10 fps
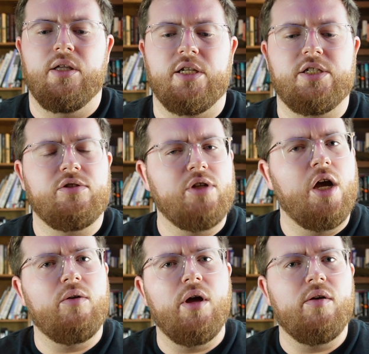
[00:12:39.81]
Then she goes,
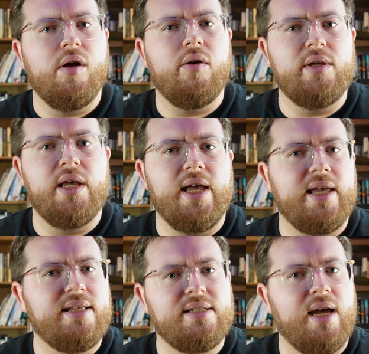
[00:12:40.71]
no,
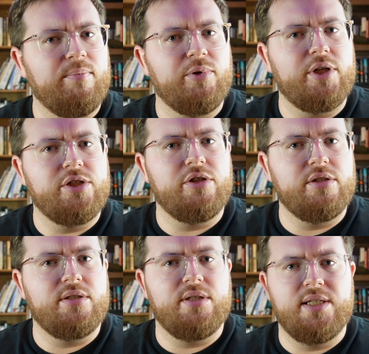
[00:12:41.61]
I'm pretty sure
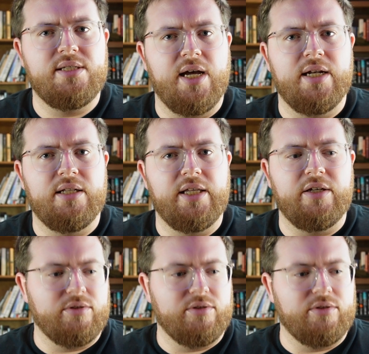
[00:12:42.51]
it's not illegal.